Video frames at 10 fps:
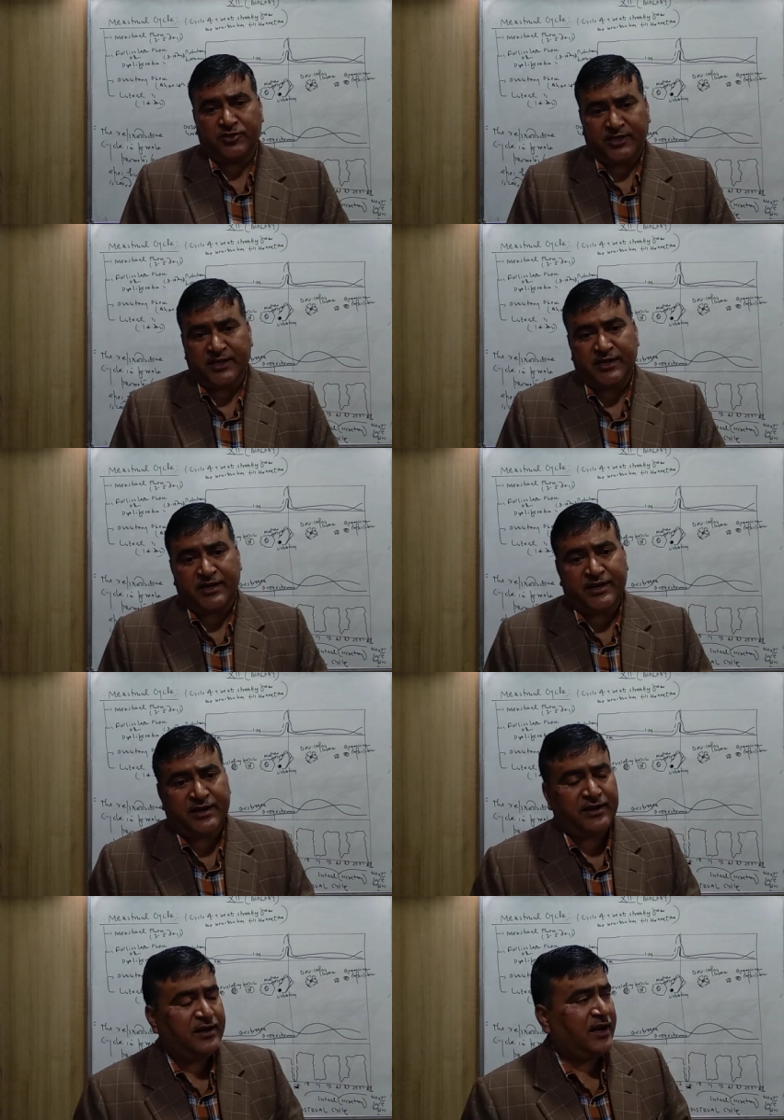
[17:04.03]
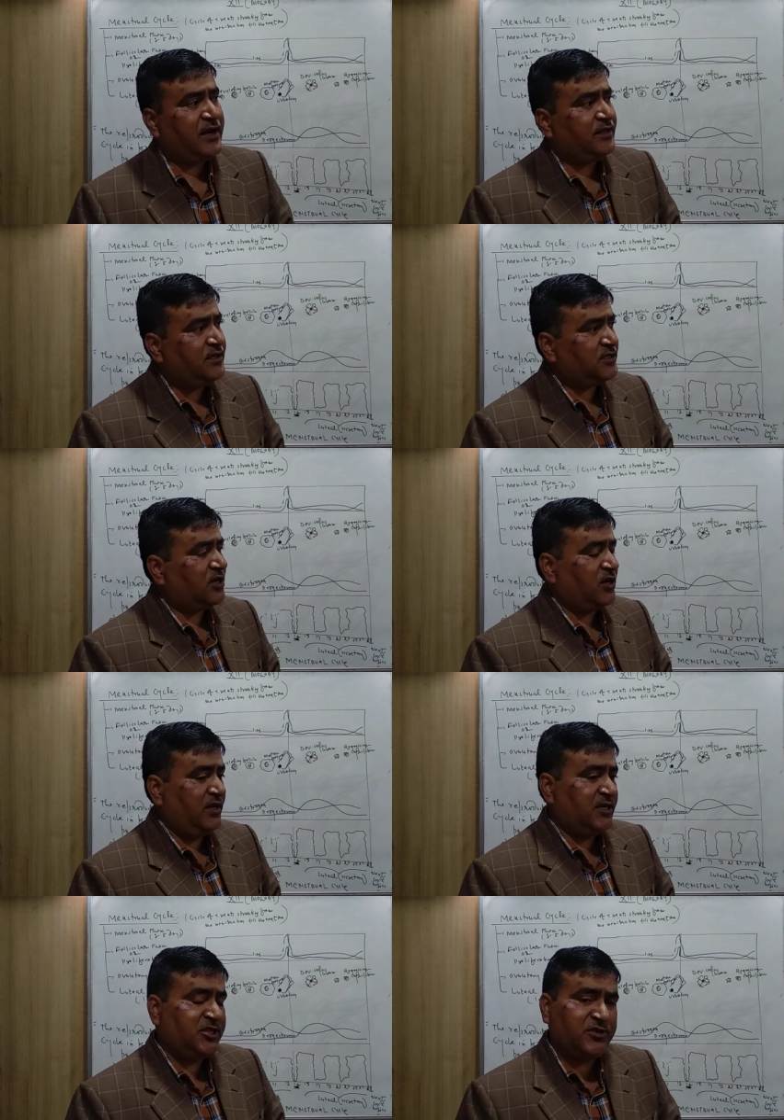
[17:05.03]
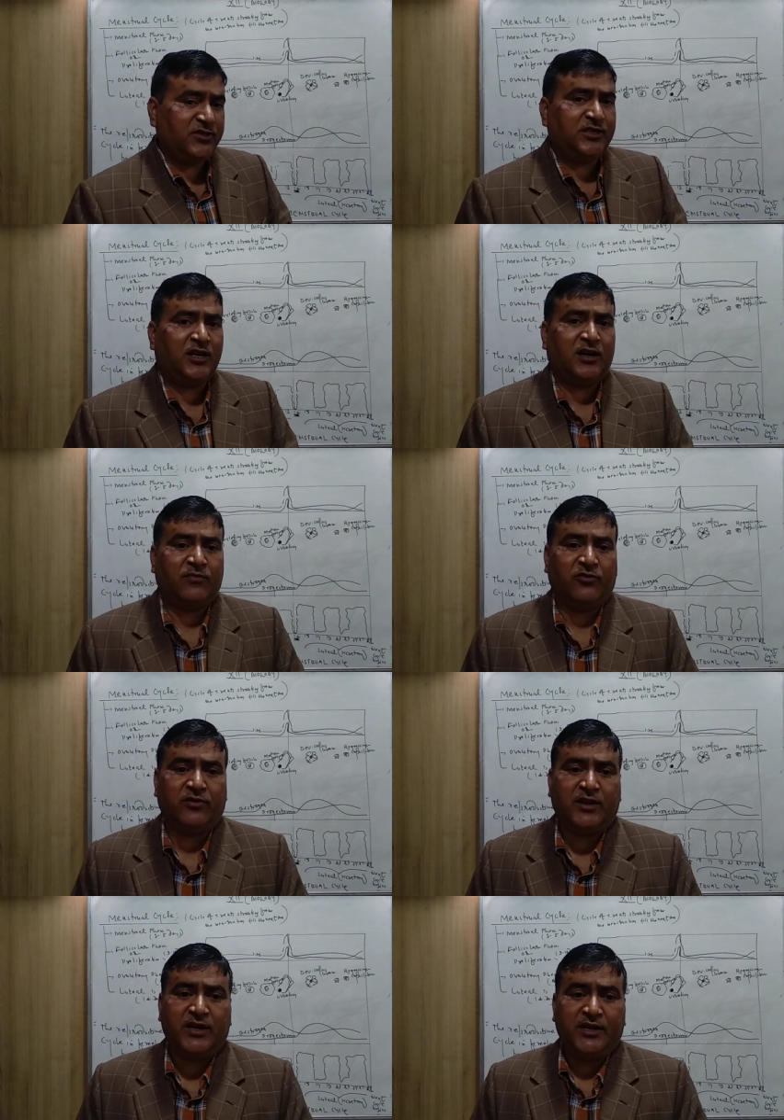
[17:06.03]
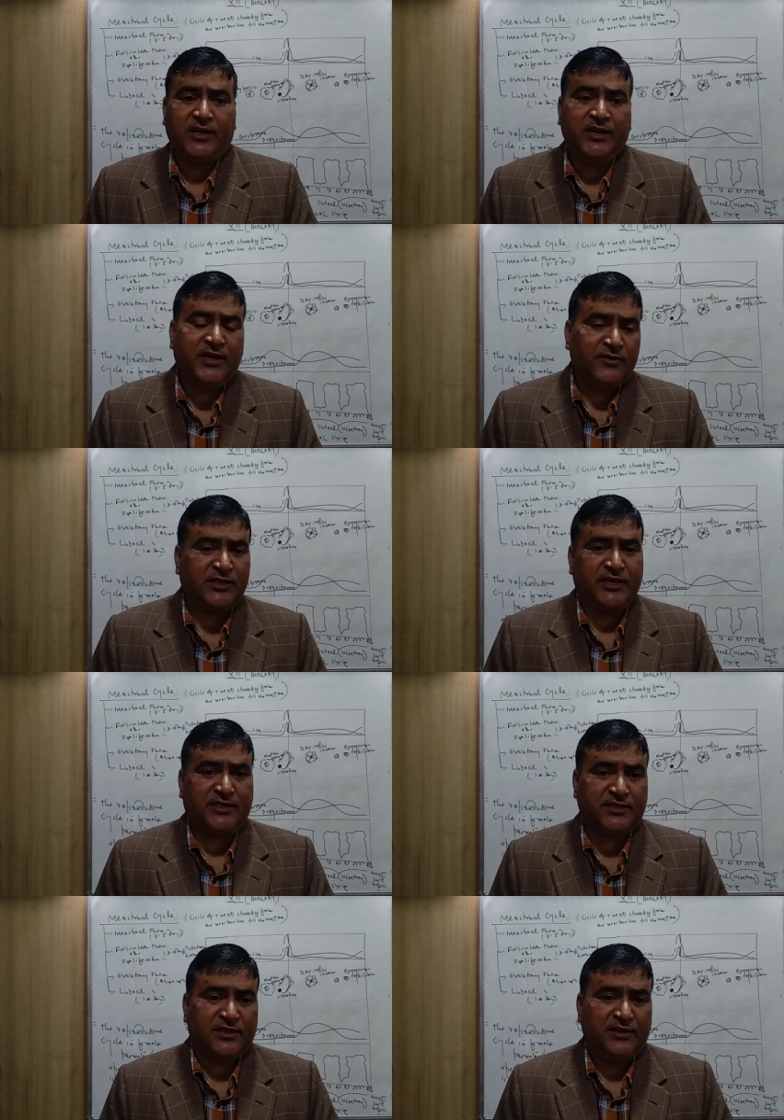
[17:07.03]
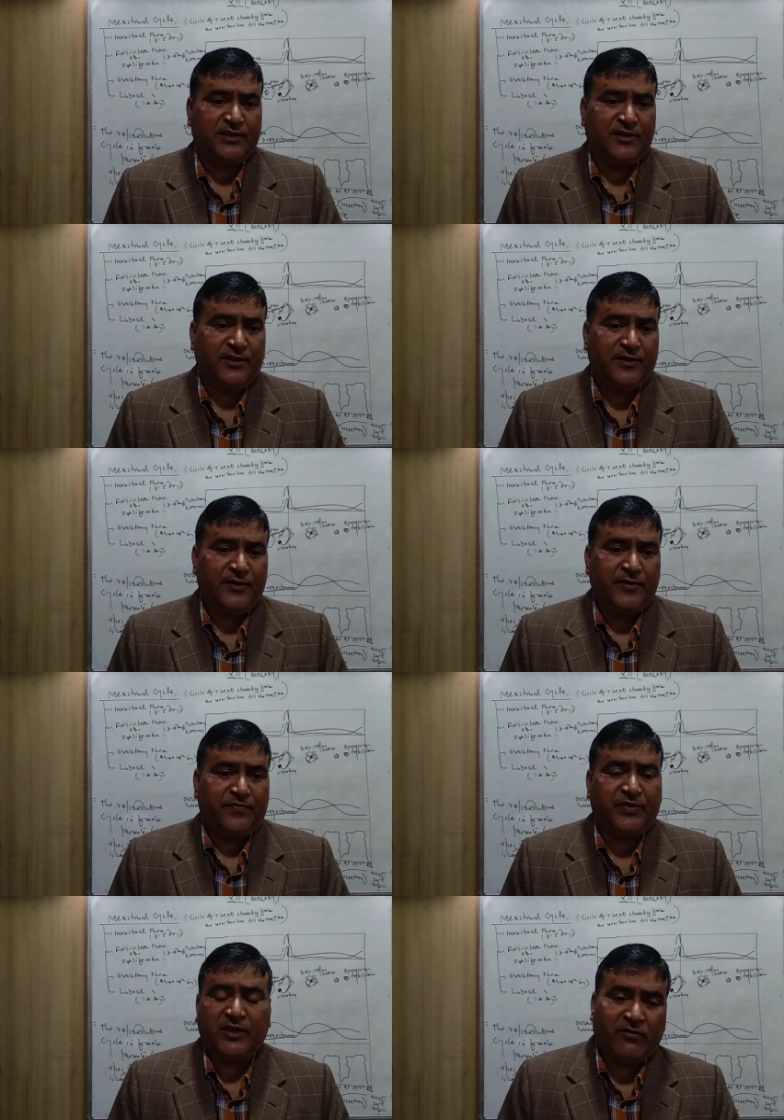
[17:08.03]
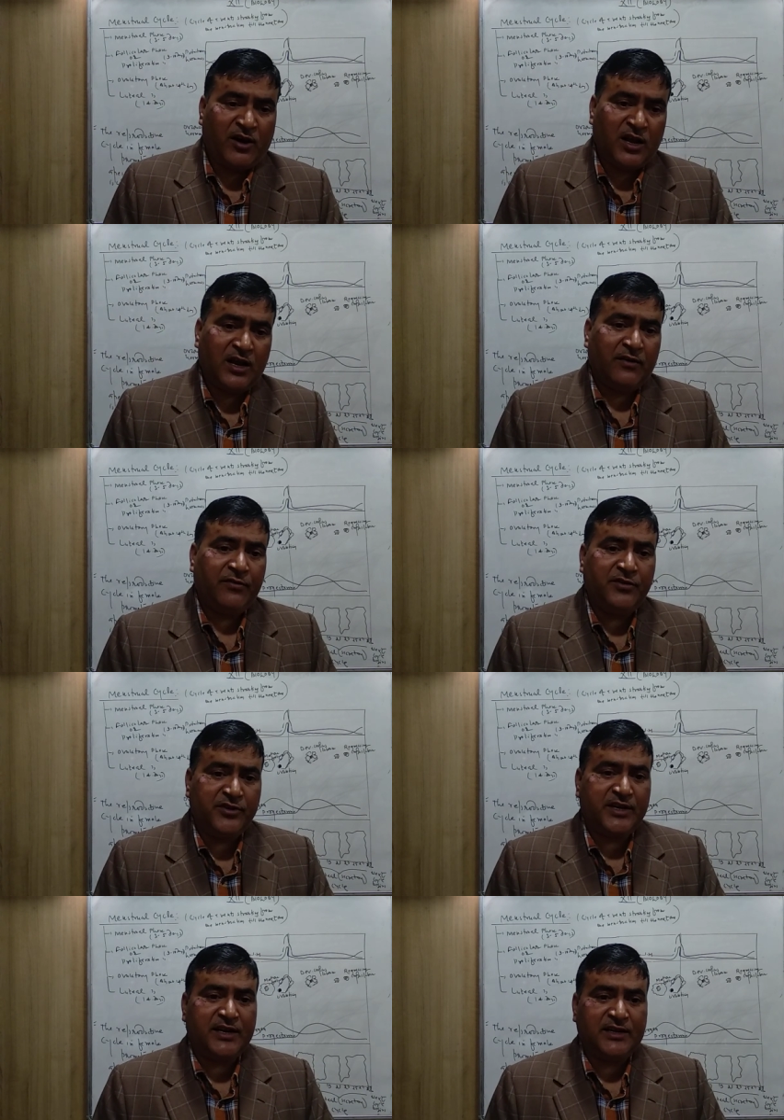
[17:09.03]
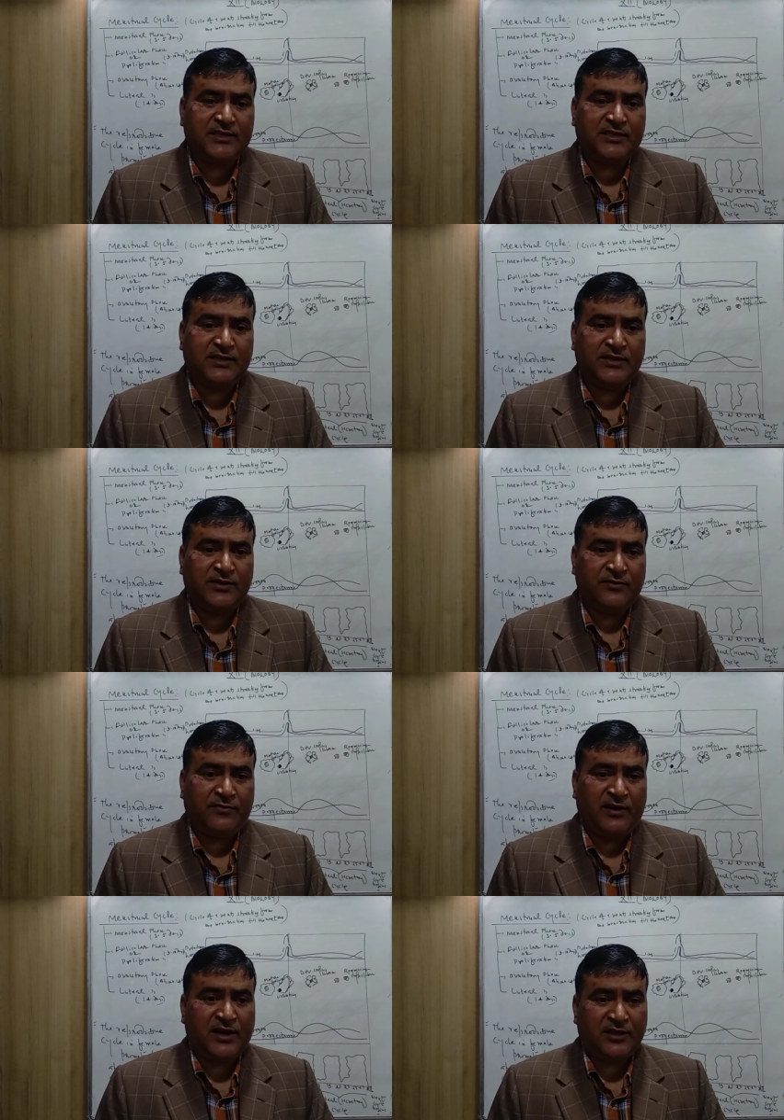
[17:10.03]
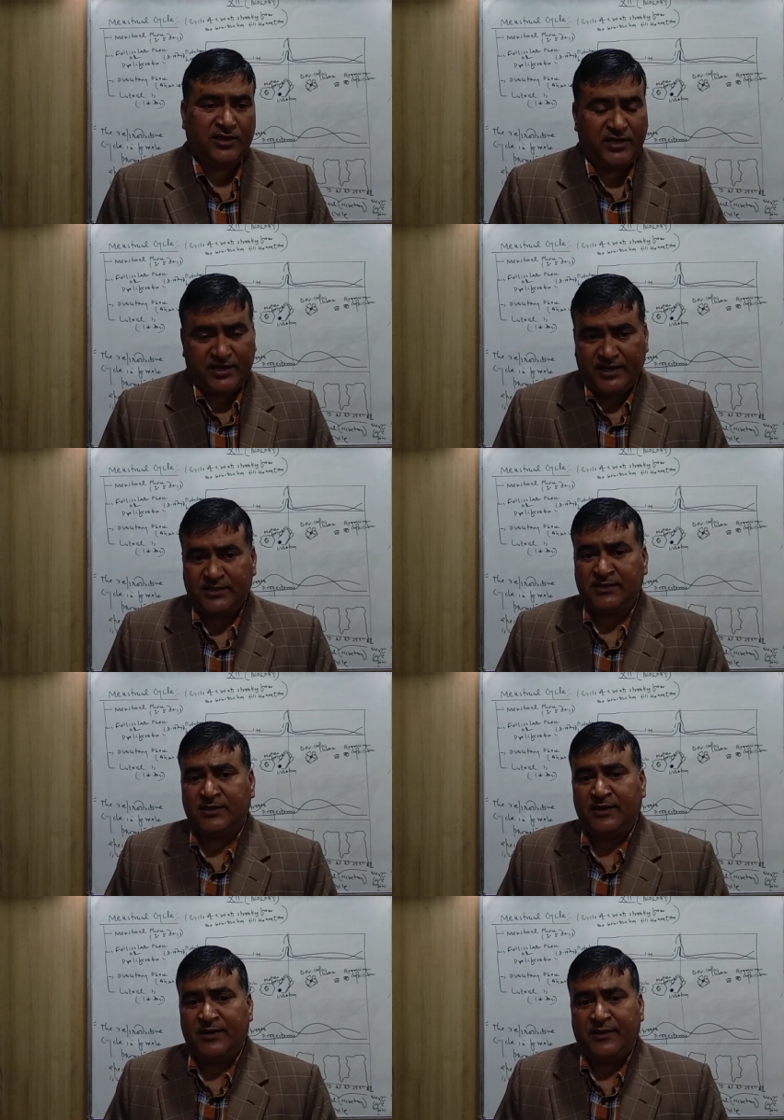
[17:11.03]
secreted, and this estrogen hormone induces the wall of uterus for thickness.